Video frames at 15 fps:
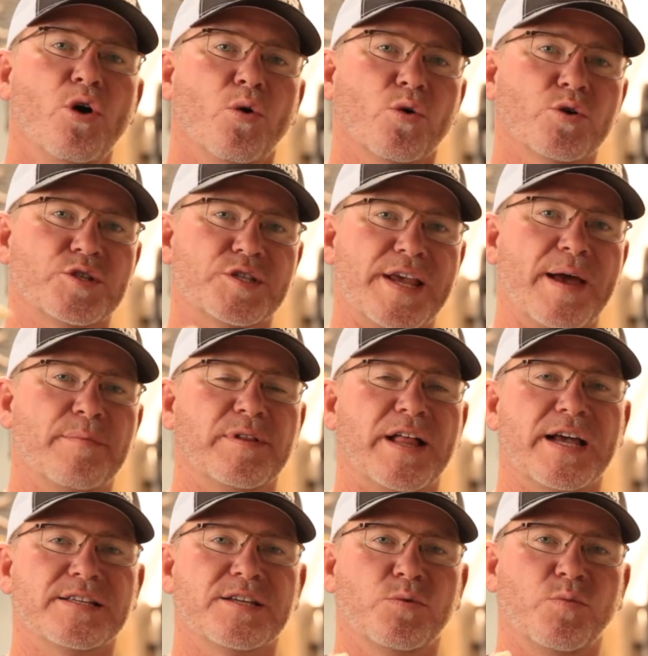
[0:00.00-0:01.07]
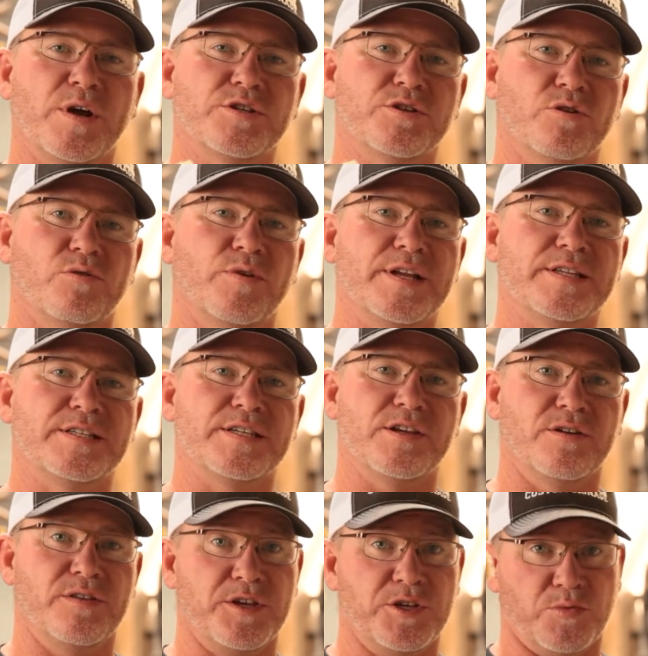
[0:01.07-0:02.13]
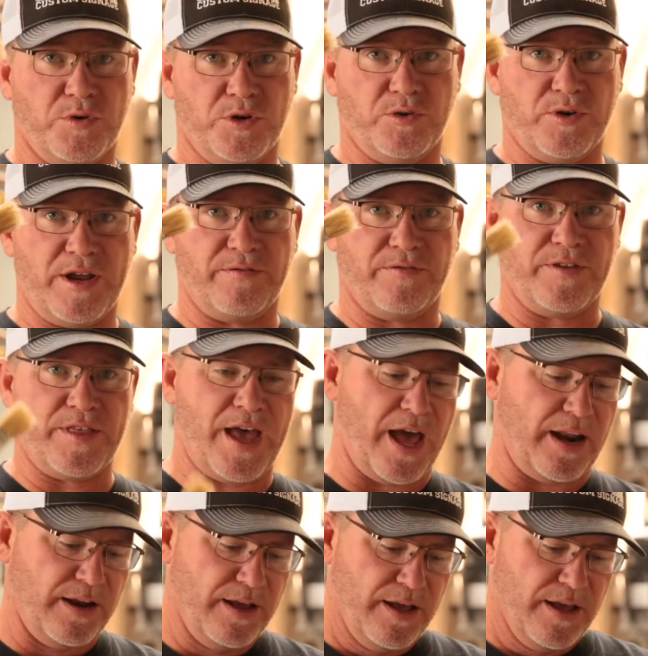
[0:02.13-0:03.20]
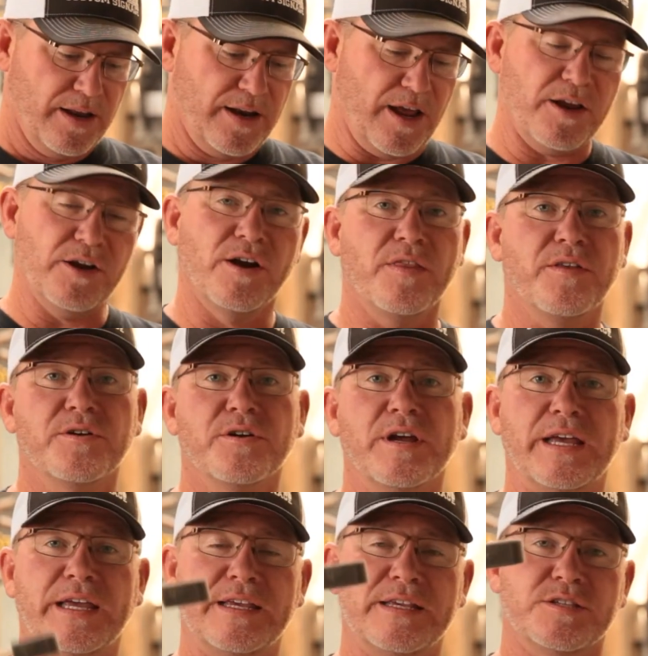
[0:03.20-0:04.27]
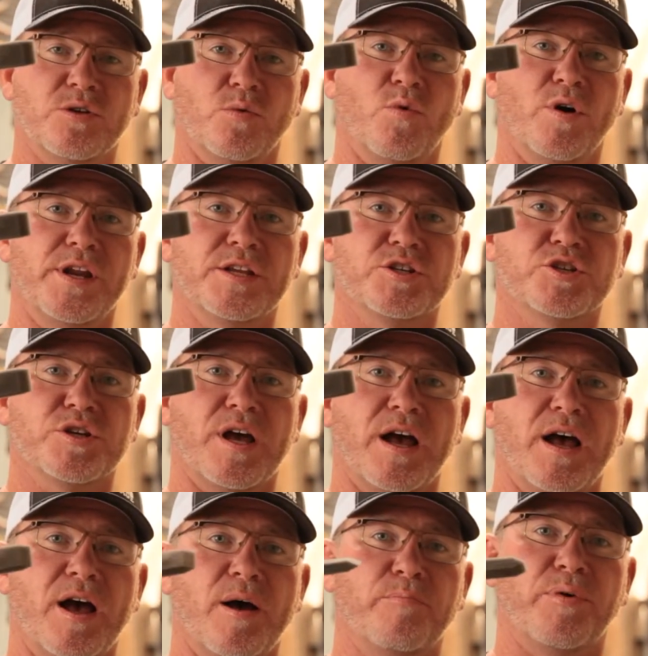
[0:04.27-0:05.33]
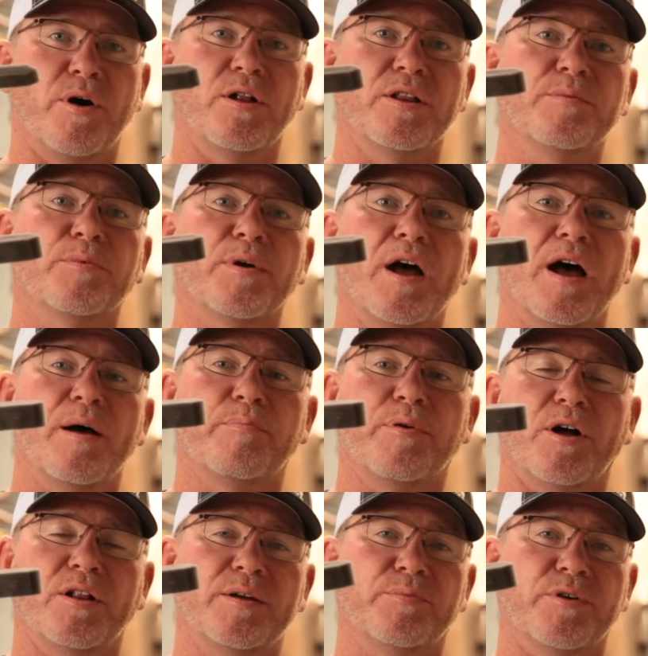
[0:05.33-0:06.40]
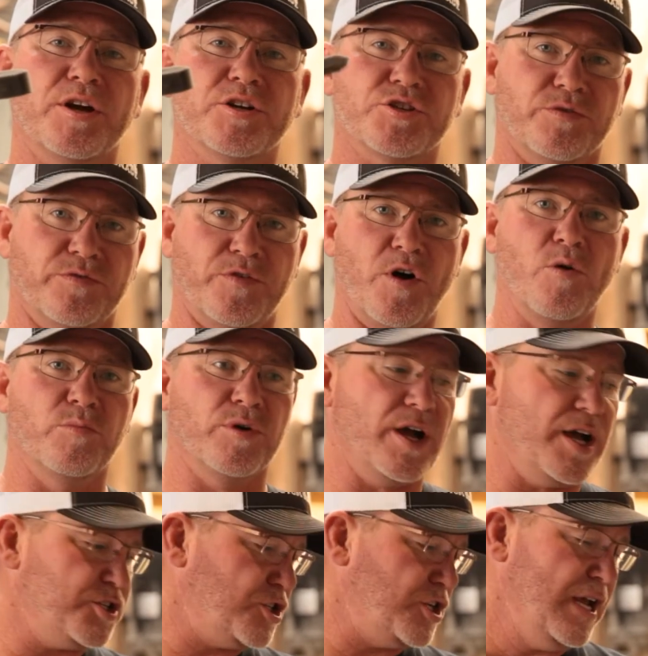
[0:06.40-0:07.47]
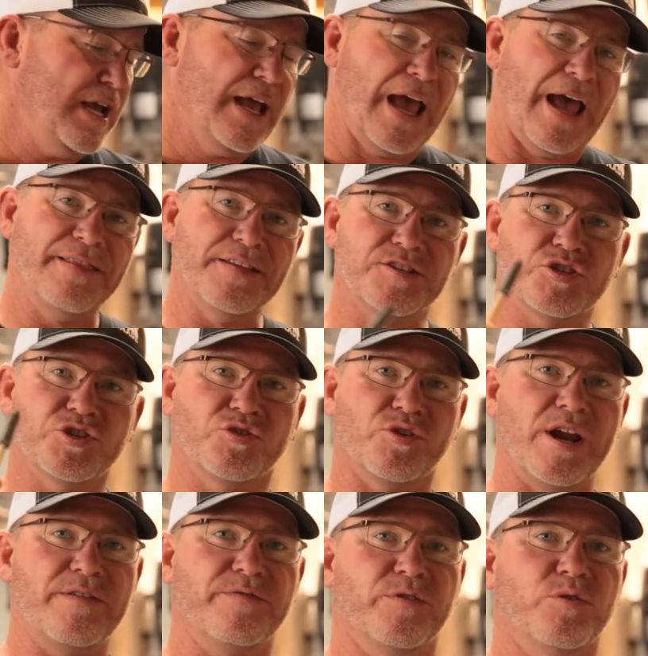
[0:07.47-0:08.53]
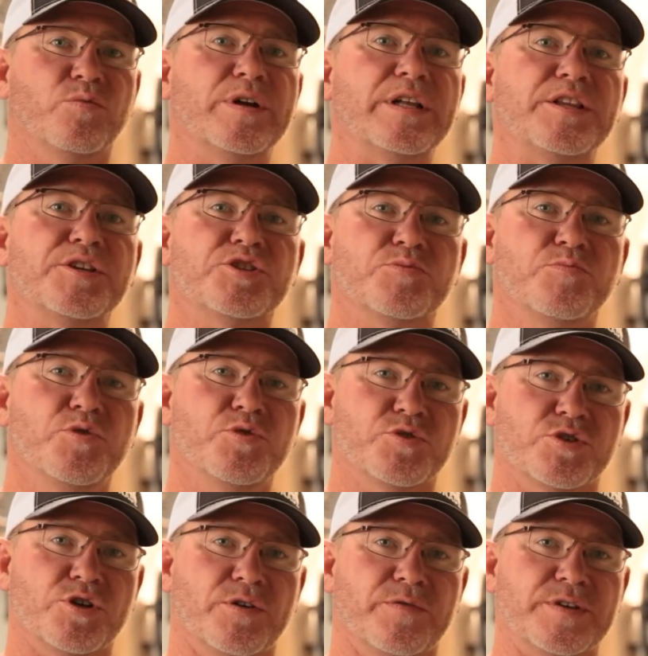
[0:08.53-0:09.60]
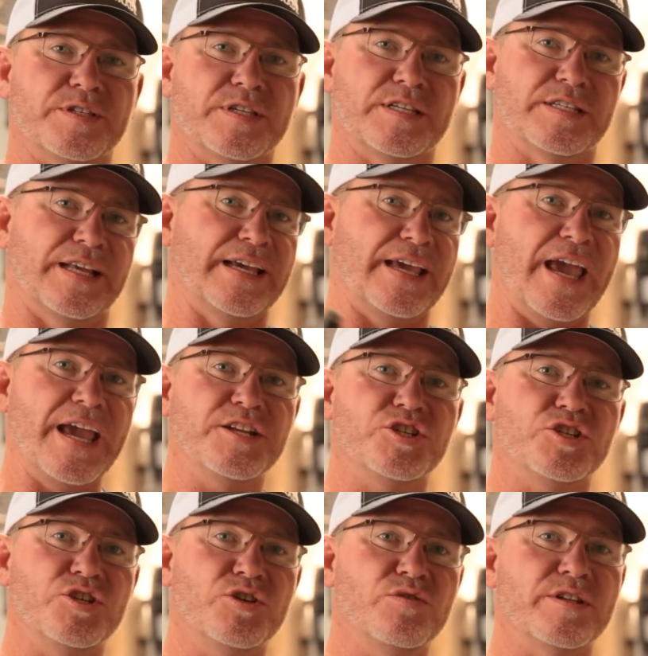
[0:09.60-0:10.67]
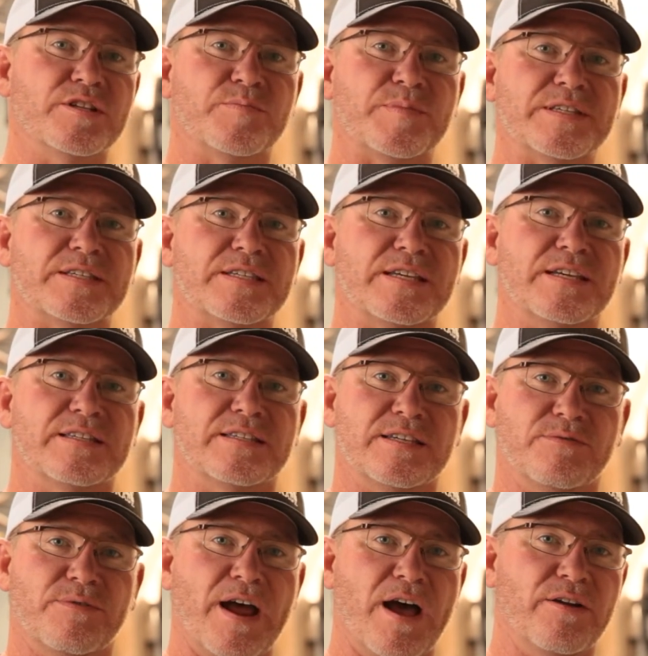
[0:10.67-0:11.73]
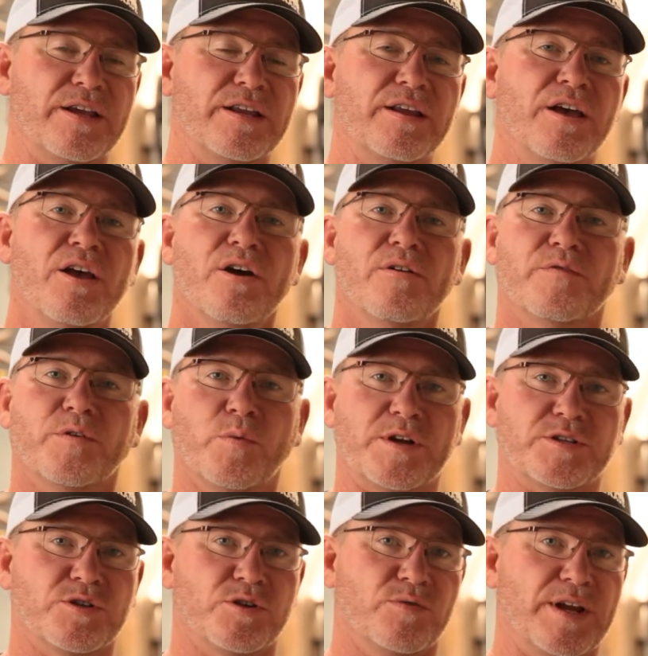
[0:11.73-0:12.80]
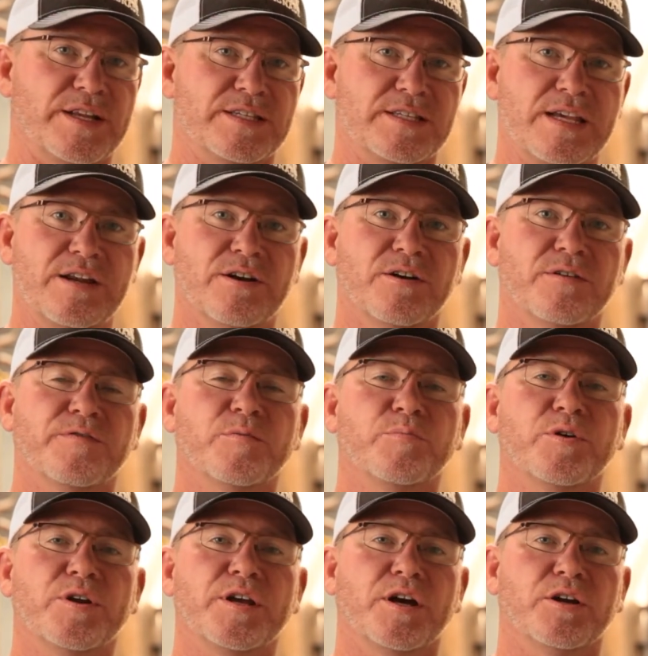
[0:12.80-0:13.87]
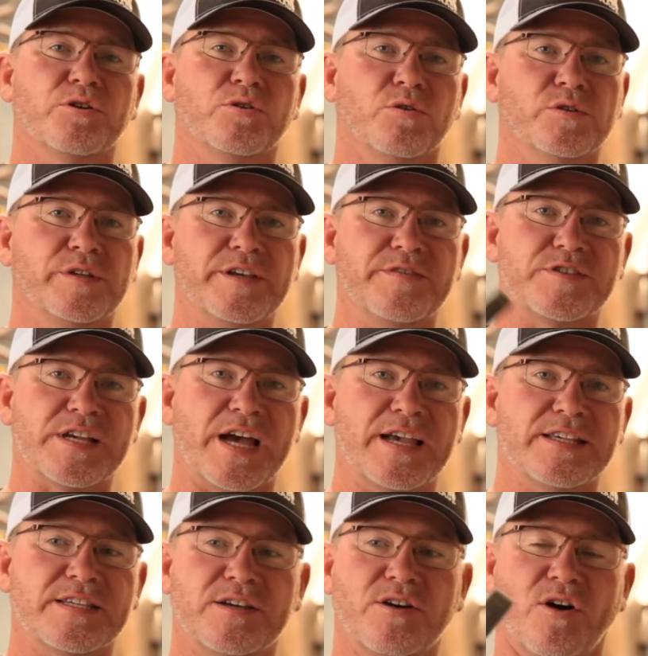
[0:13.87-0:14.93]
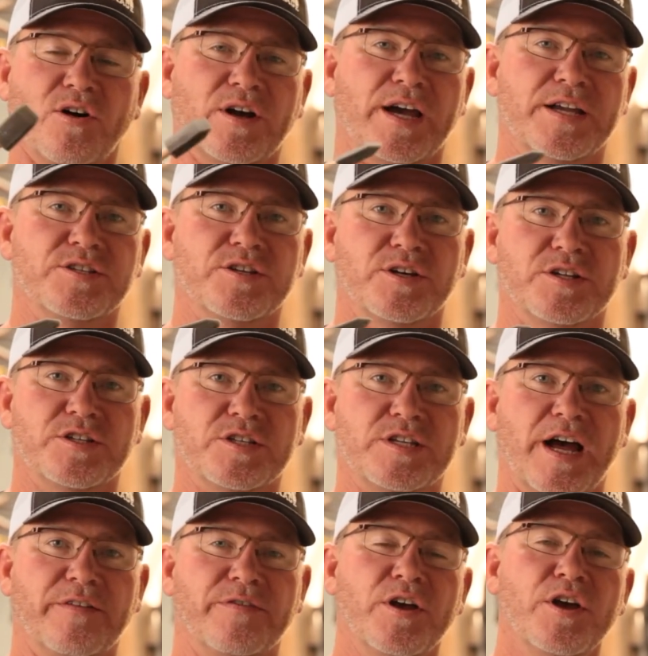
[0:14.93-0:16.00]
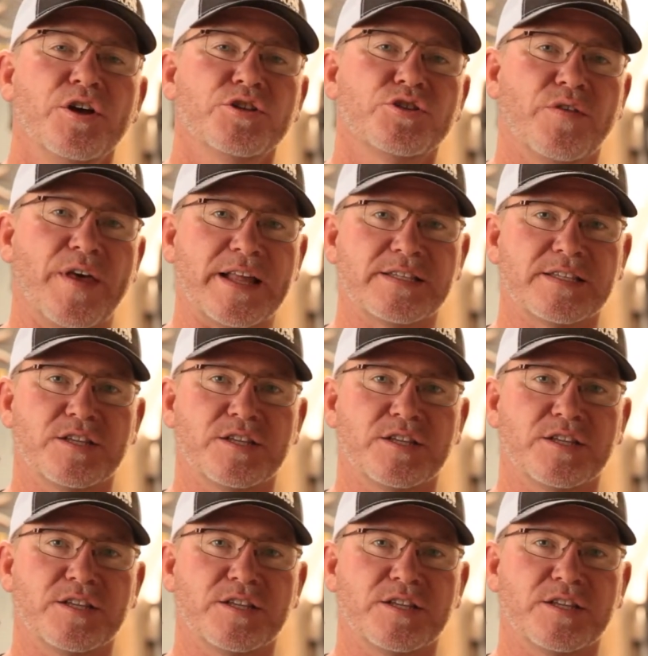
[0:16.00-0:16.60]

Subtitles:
or sandblasted Western Red Cedar. These work great for that. Now your other is the 1-inch poly brush or foam brush, and this is great for really smooth surfaces like HDU that's been CNC routed, for Western Red Cedar, for putting on gold leaf sizing, all kinds of good stuff. So that's